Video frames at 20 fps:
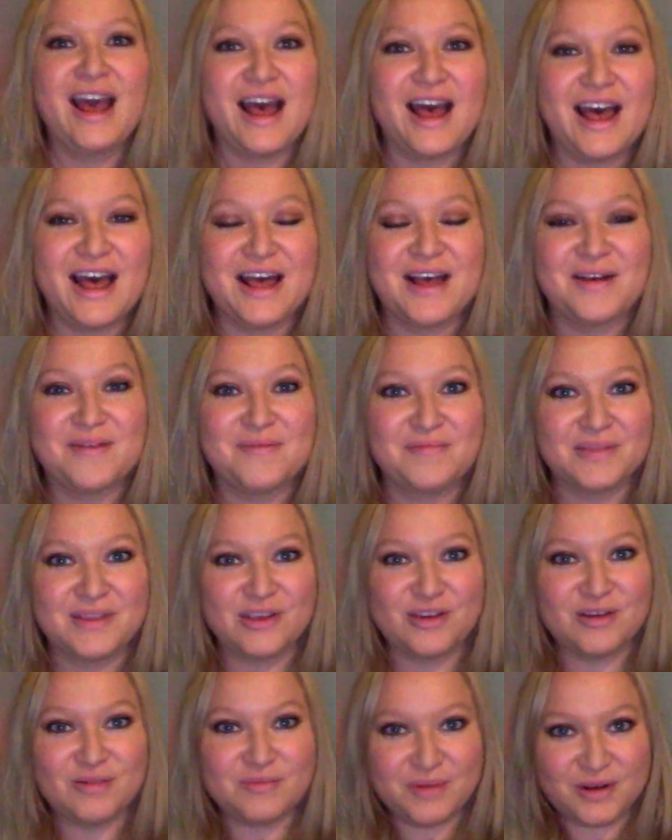
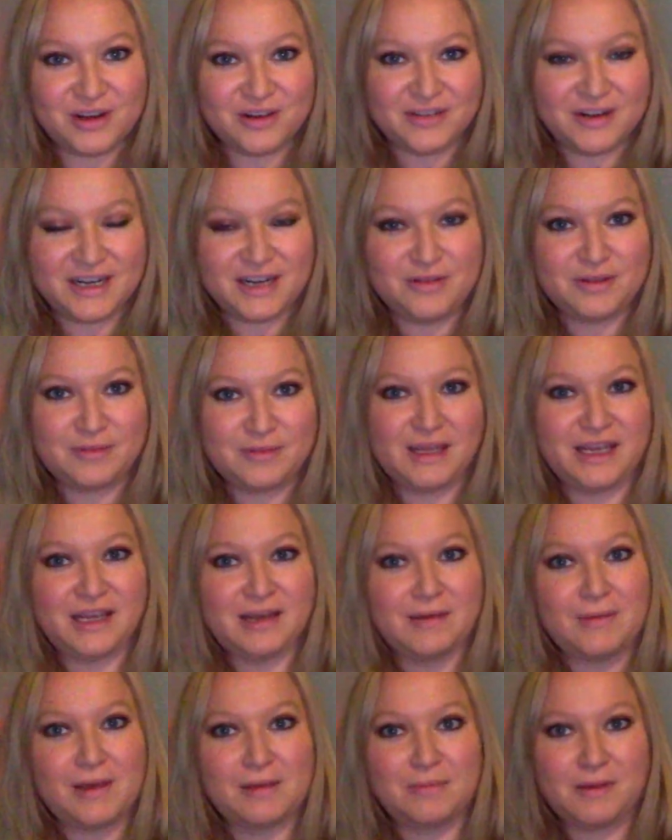You can book a reading with me.
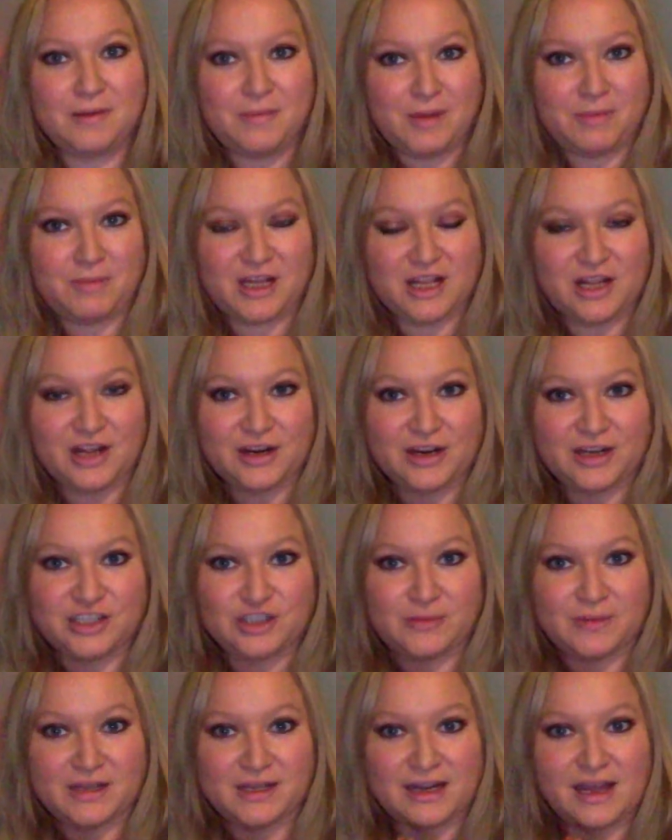Email me,
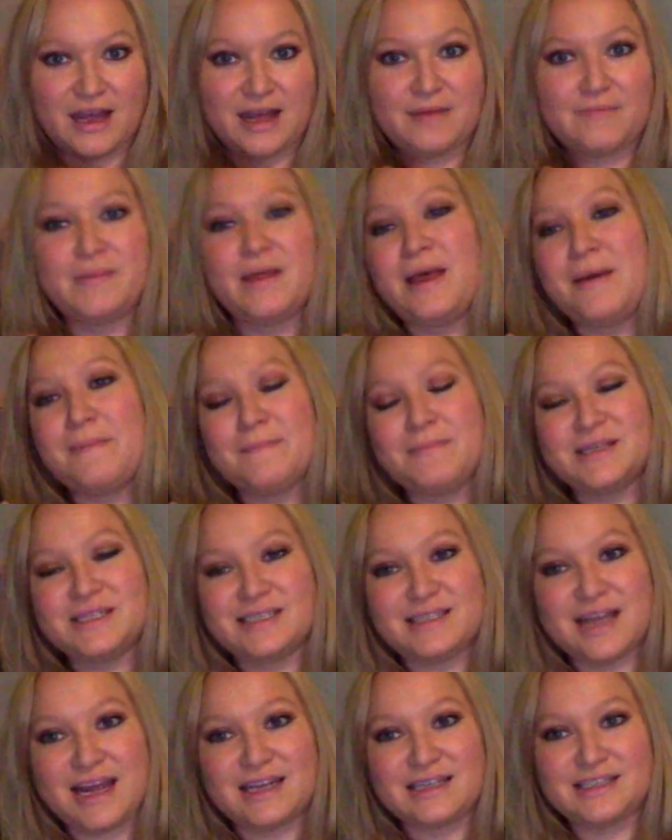mimiclark@gmail.com.
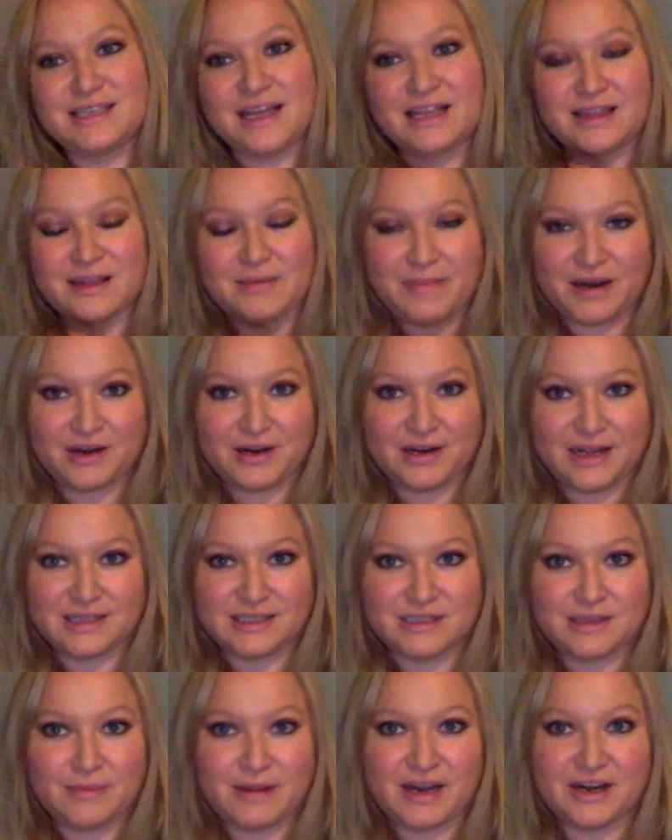Besides that, the better it
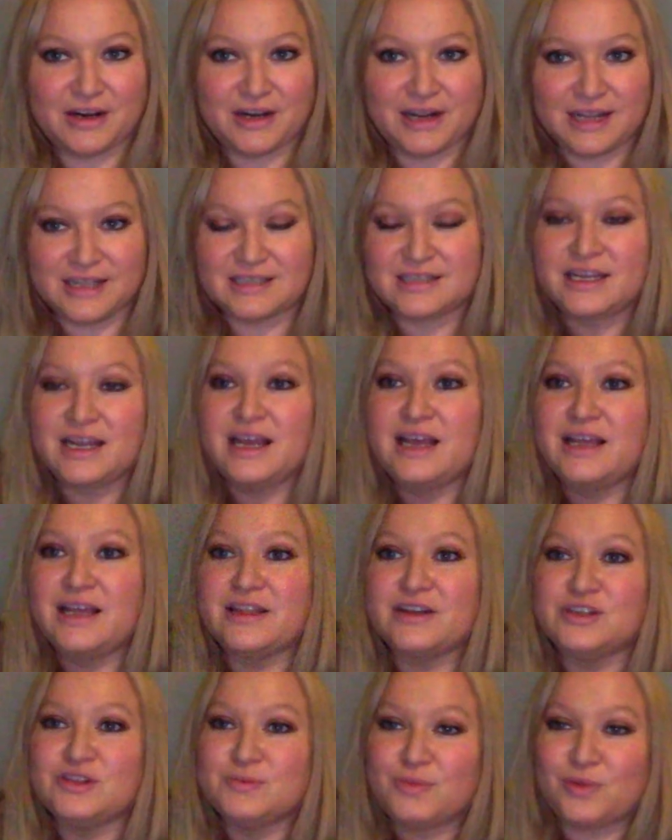gets, the better it gets.
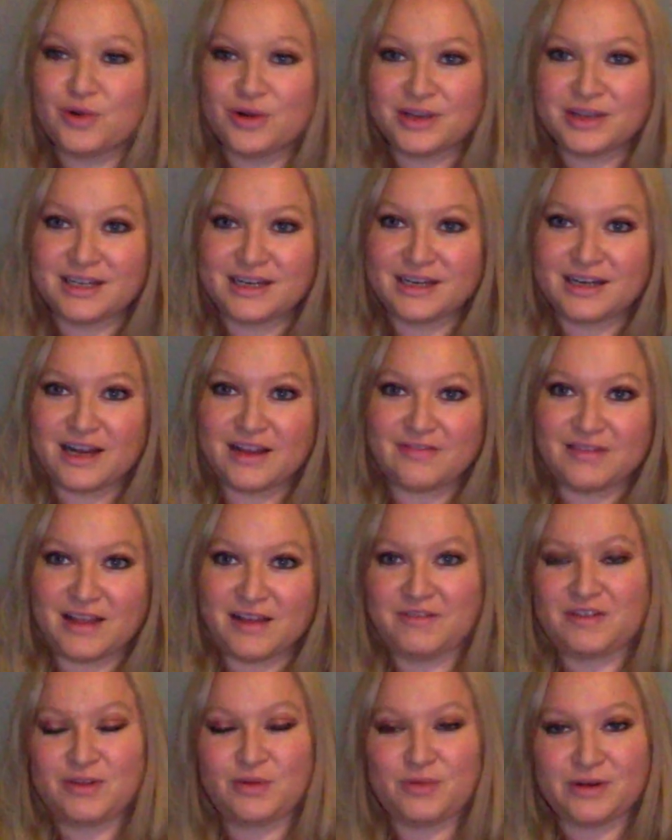There's more than enough
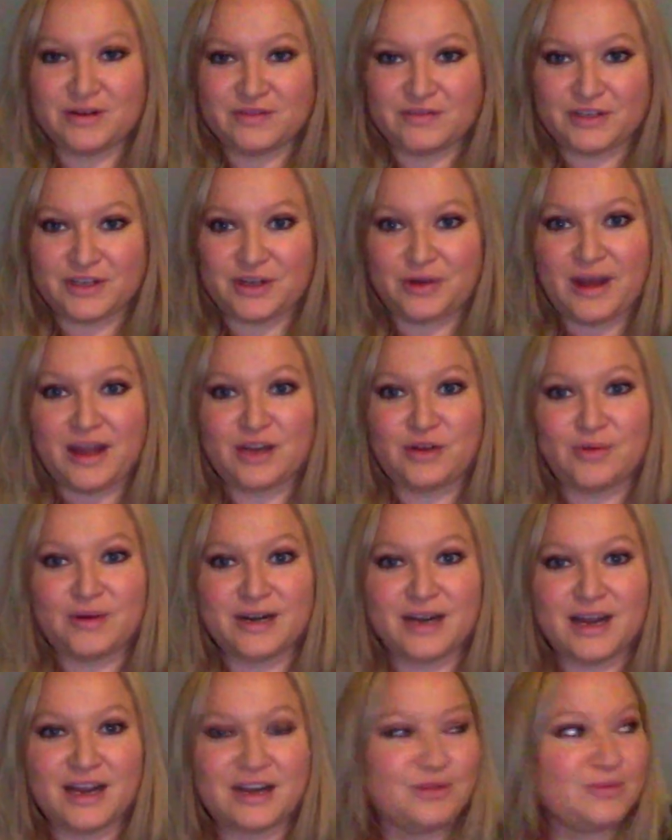love in the world for you, and you
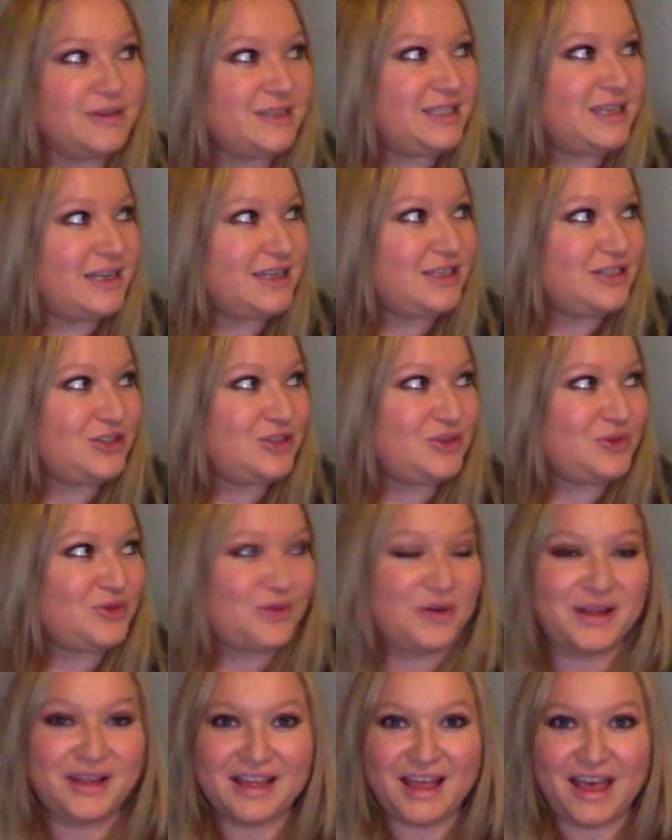100%
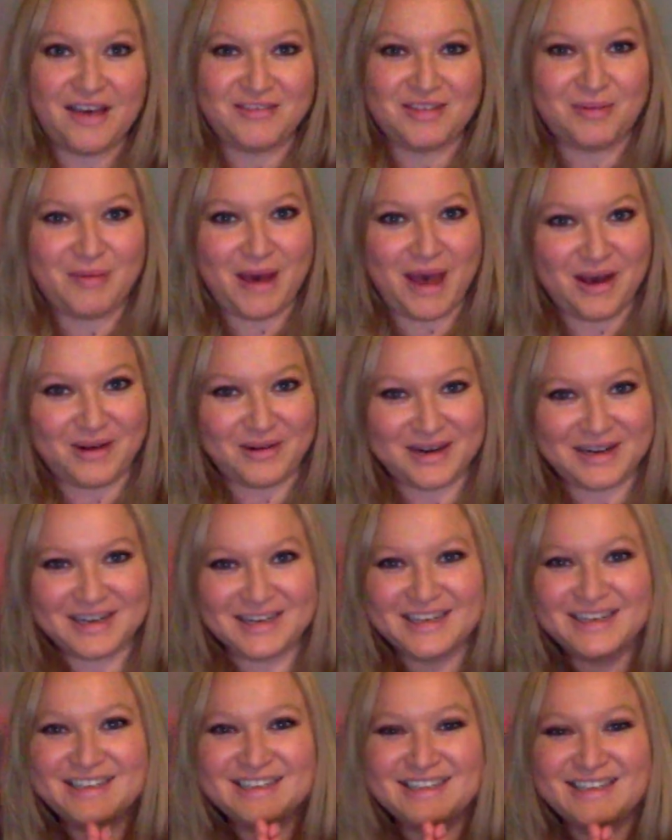do have the power.
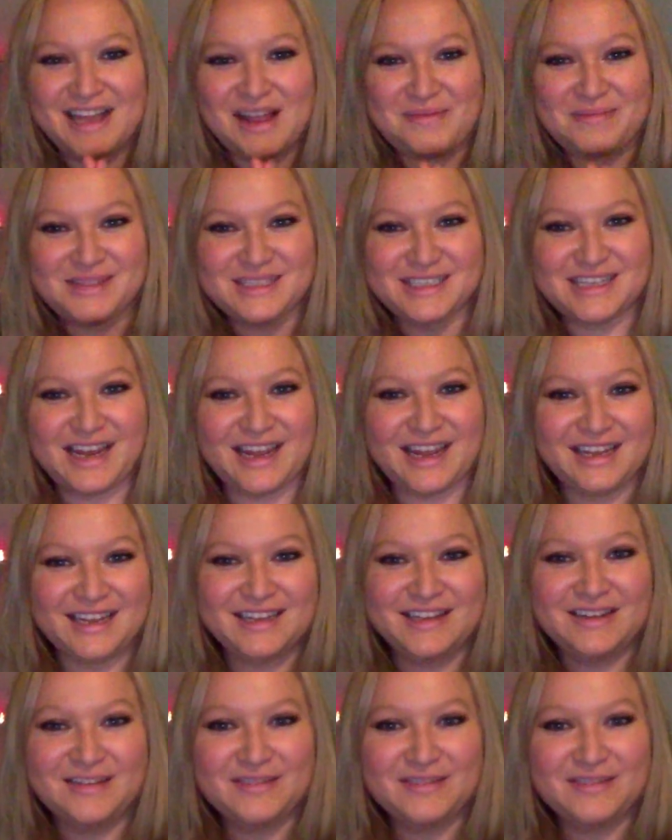Namaste.